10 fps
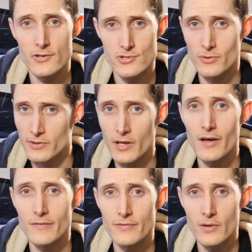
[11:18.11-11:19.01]
sure
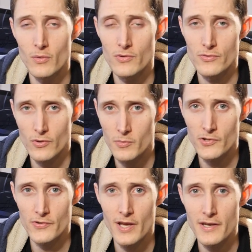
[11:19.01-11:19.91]
enough, it was
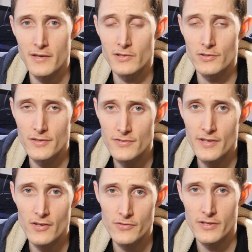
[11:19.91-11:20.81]
almost 90 degrees
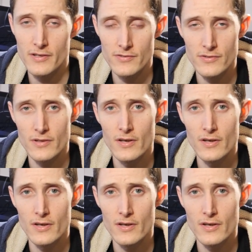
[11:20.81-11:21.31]
Celsius.